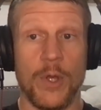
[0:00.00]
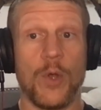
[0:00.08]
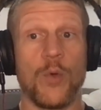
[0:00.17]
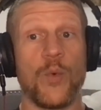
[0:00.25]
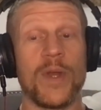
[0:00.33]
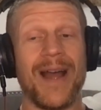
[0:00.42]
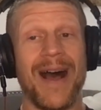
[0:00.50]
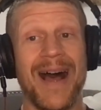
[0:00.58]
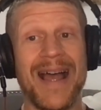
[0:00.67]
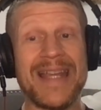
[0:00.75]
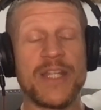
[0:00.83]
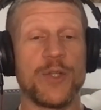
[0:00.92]
When
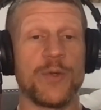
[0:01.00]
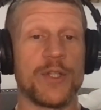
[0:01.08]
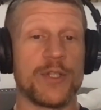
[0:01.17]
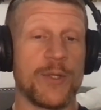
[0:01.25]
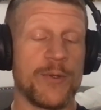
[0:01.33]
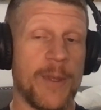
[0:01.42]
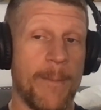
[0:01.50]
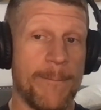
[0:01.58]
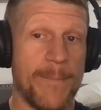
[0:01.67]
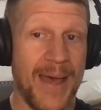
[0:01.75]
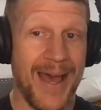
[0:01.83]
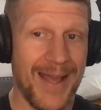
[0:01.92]
I do it to them
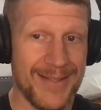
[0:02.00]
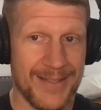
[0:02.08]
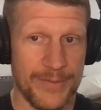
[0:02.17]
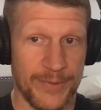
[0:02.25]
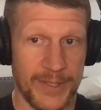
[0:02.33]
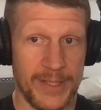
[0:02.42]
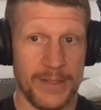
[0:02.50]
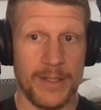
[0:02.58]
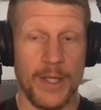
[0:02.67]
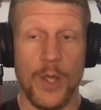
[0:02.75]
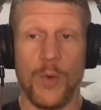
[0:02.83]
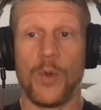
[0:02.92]
passively,
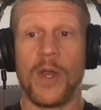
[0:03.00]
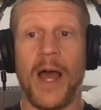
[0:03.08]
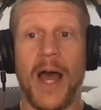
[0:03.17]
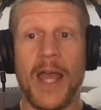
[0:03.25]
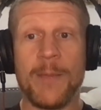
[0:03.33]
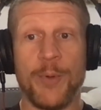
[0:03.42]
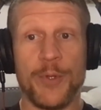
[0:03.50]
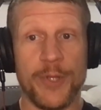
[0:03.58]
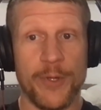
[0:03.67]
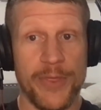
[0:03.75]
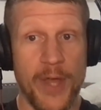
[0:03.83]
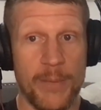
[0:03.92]
where I put
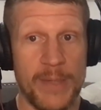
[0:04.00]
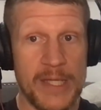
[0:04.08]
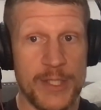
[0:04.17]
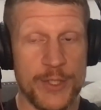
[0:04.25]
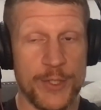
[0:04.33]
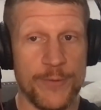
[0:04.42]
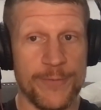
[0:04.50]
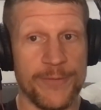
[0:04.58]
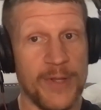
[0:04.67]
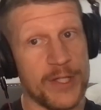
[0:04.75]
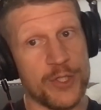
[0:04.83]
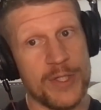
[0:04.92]
their thumb into
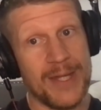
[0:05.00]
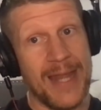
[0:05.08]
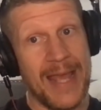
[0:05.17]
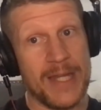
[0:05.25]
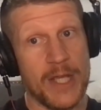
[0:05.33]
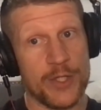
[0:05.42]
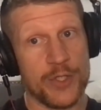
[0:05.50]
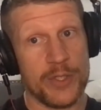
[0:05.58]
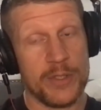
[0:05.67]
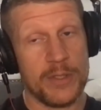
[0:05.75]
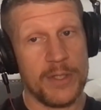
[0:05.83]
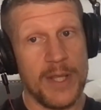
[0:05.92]
flexion and
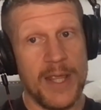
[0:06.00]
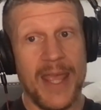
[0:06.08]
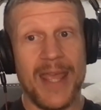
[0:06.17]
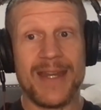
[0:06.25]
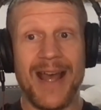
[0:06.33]
adduction, and